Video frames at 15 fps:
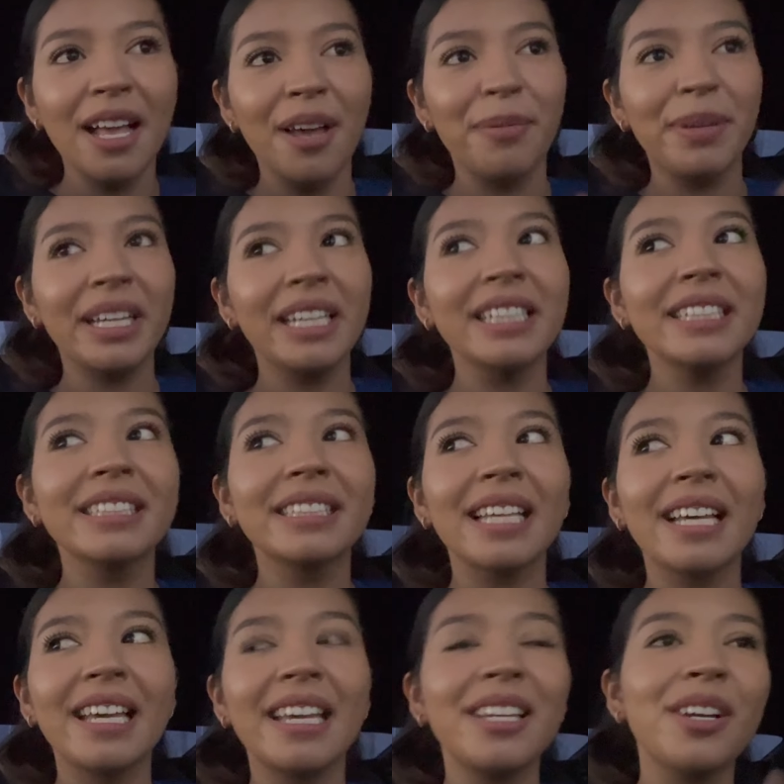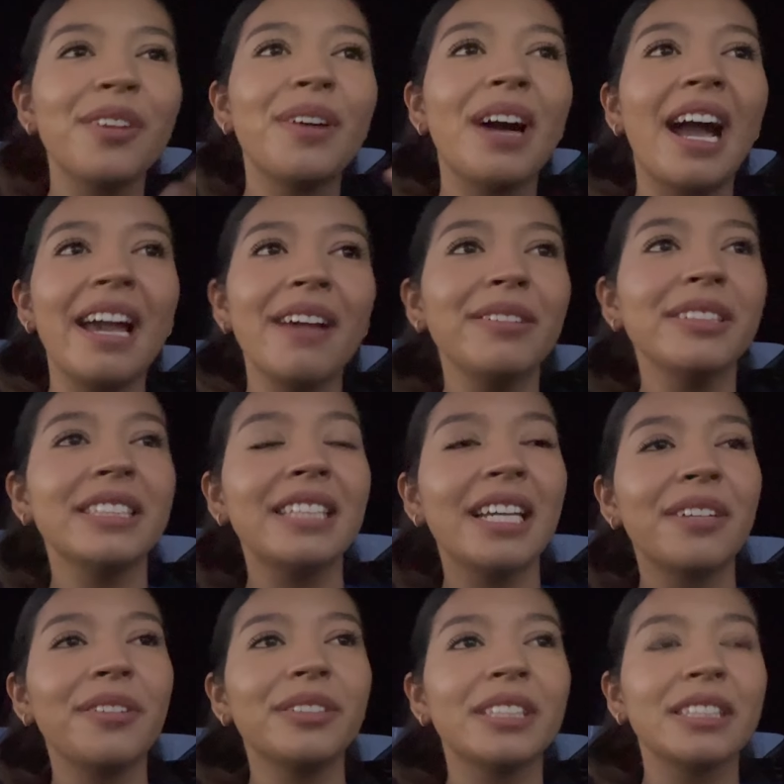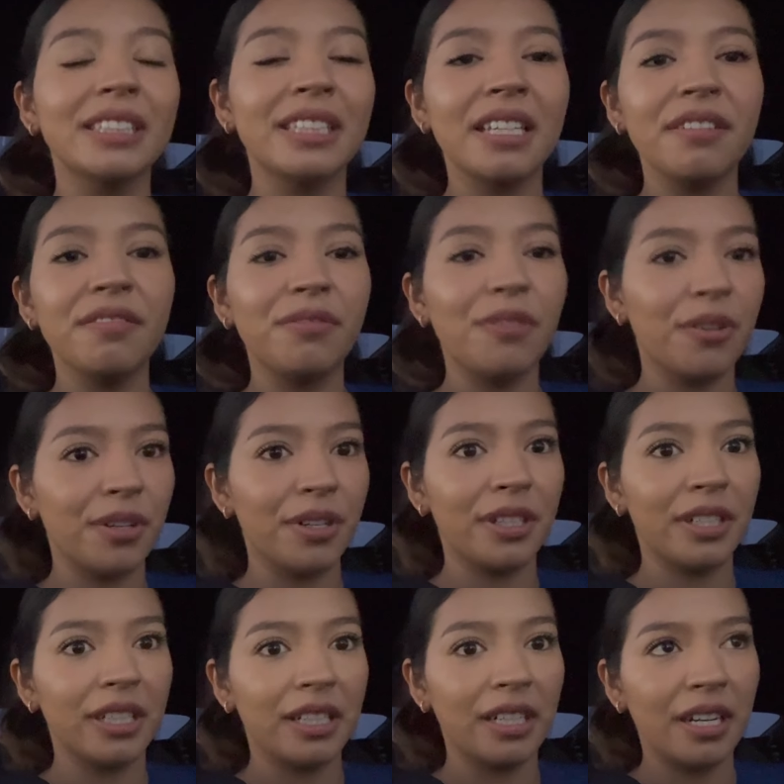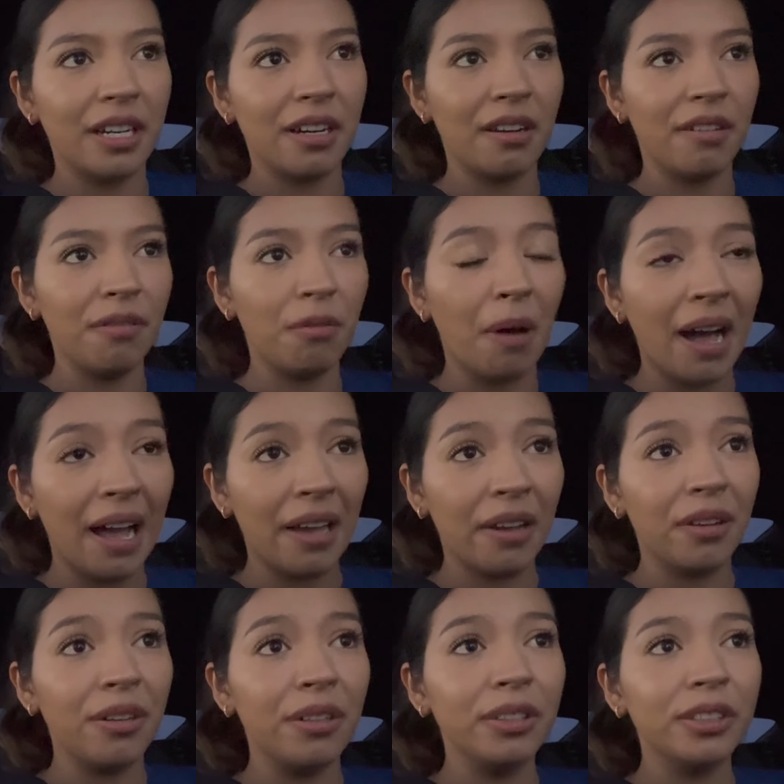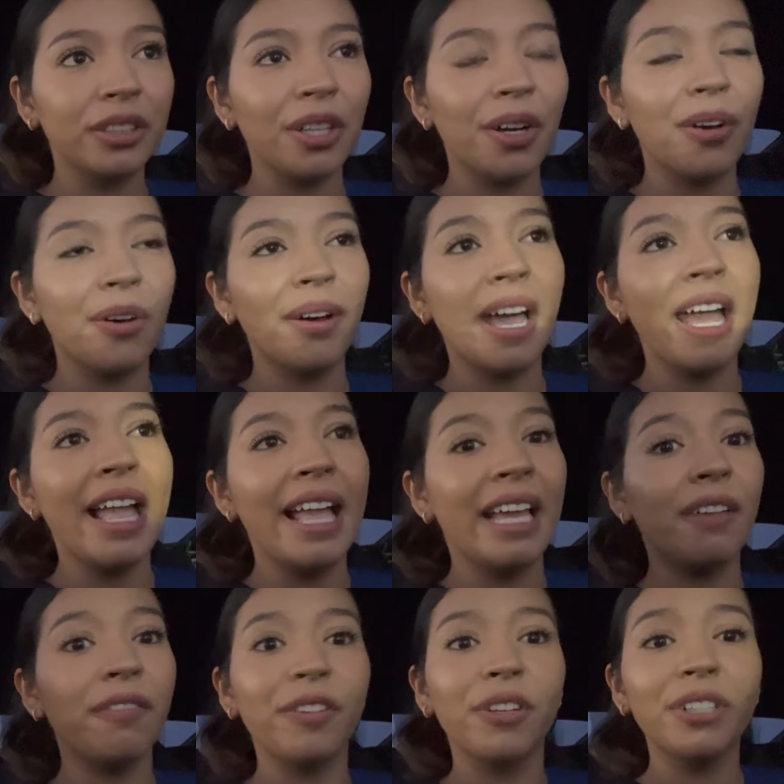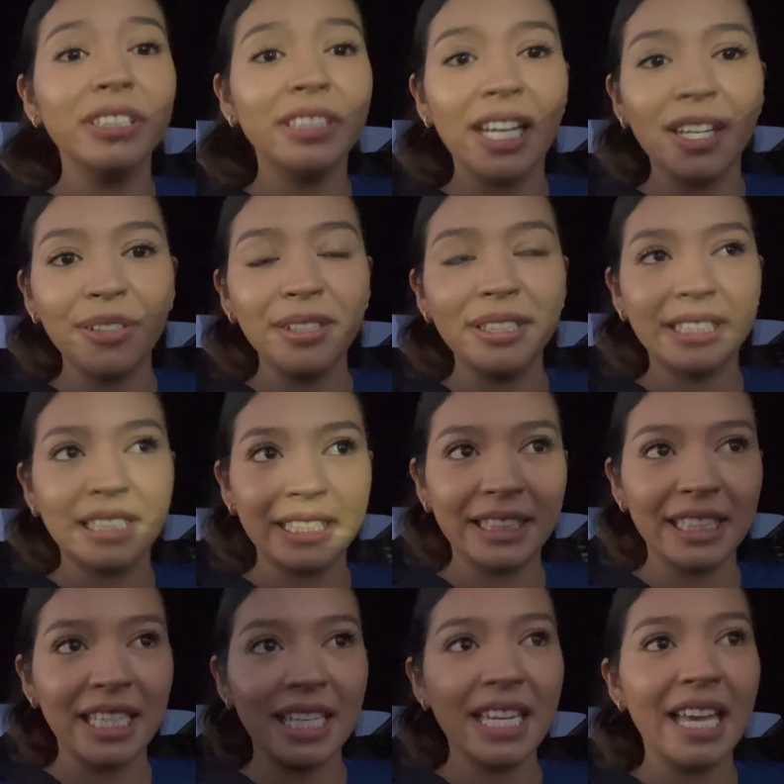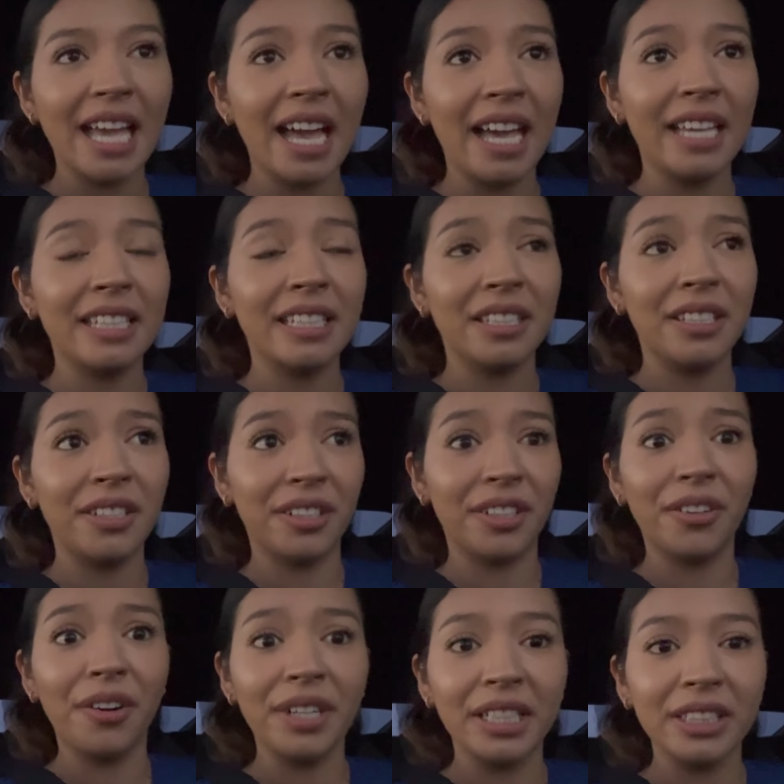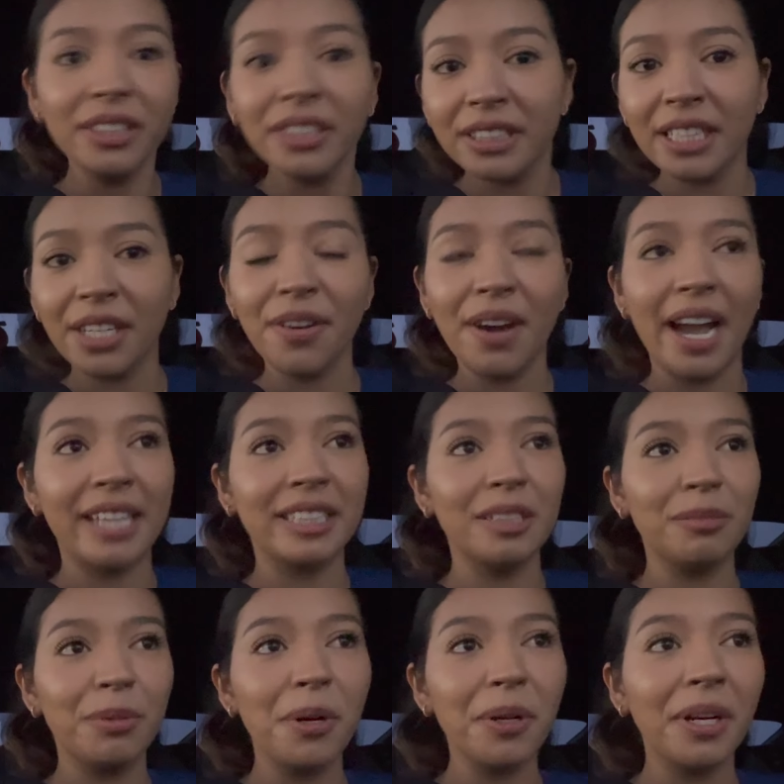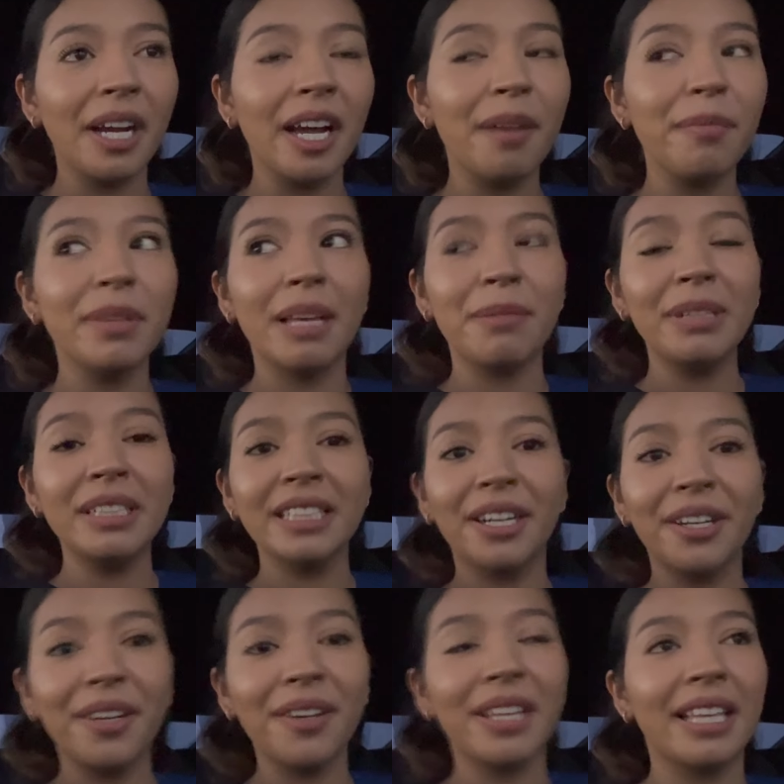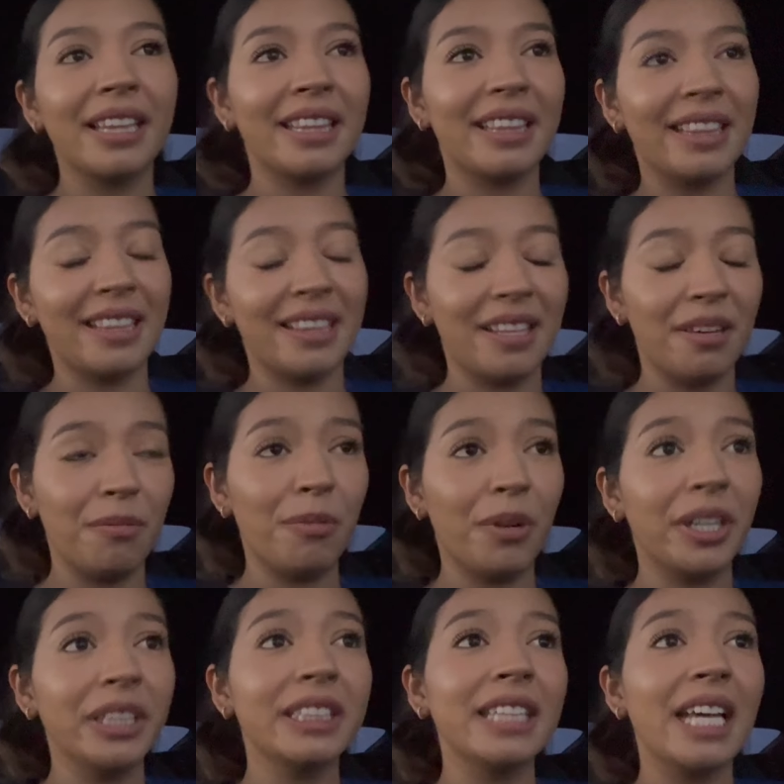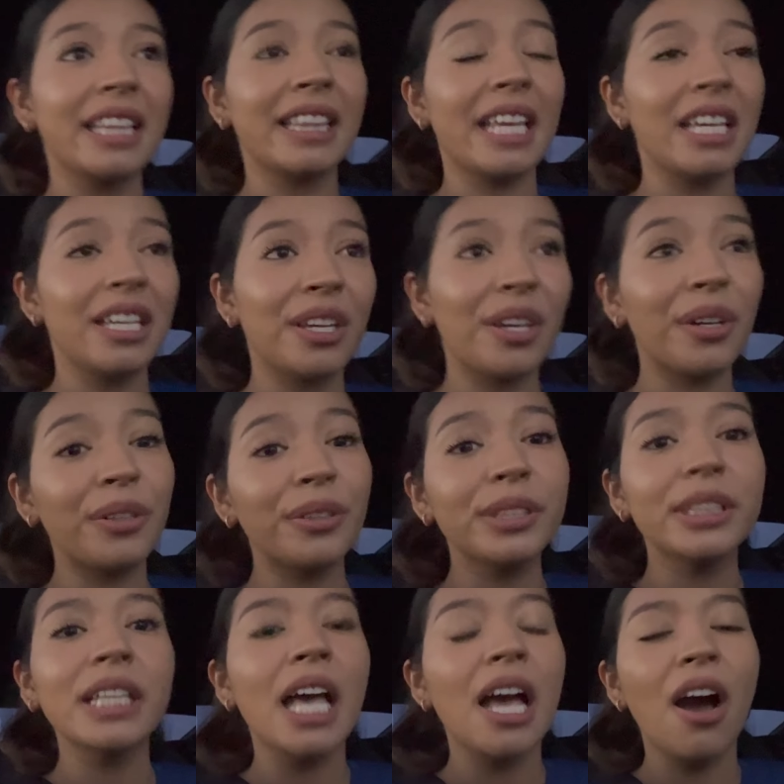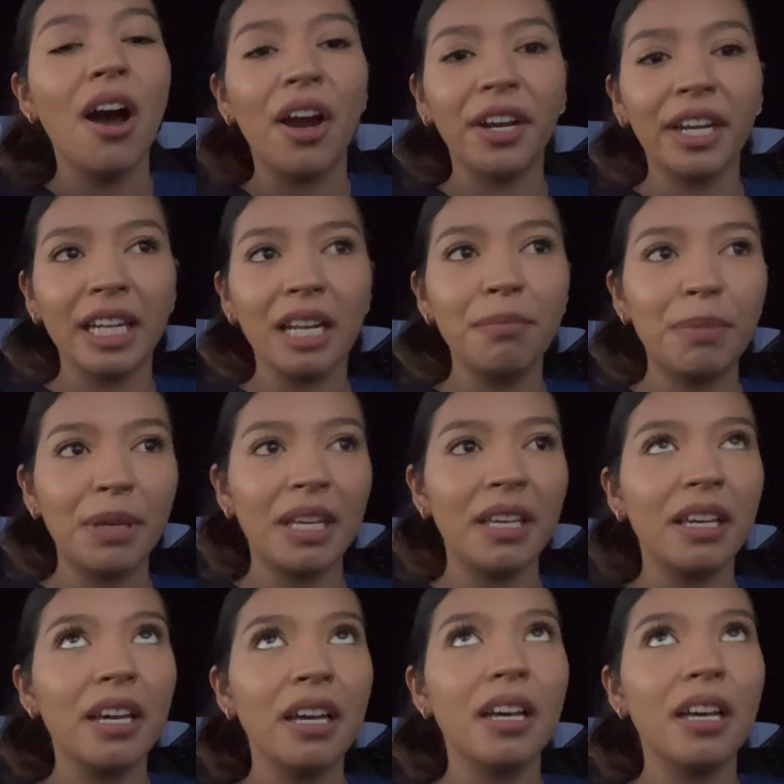because you know, I was a dental assistant for a while, so if you're a dental assistant and you're going into the dental hygiene program, let me tell you that the words that they use are going to be